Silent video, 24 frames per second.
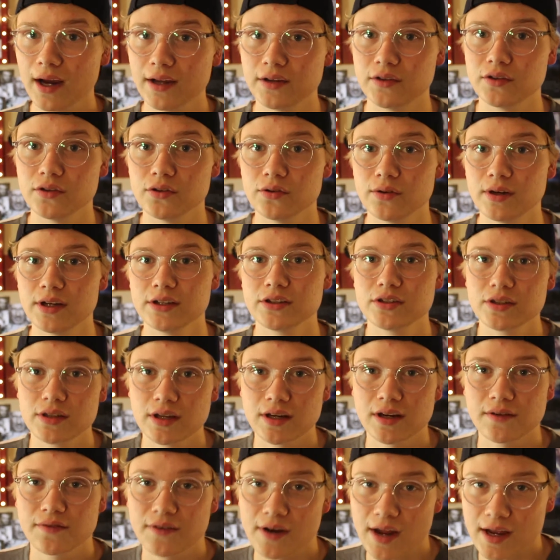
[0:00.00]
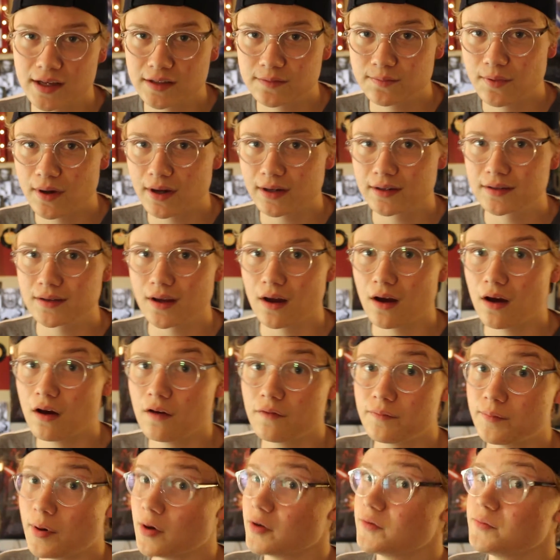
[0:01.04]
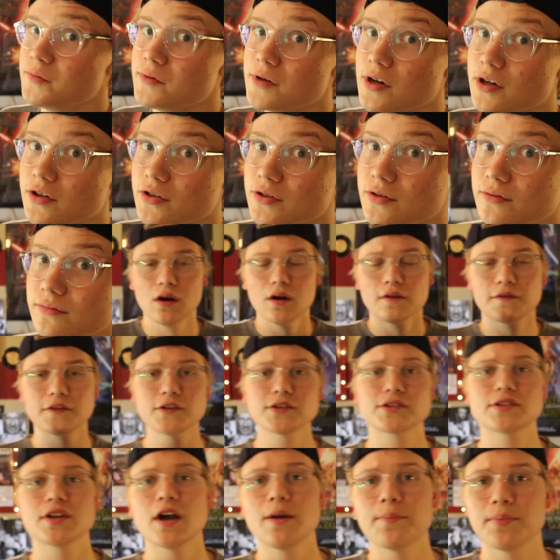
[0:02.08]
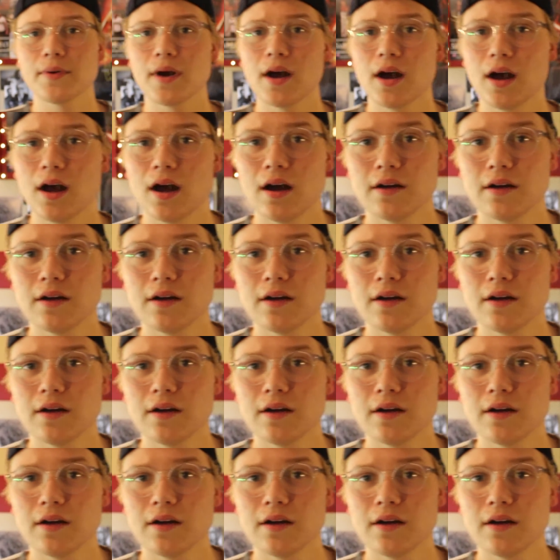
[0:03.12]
I do each of the different aspects of post-production. First up,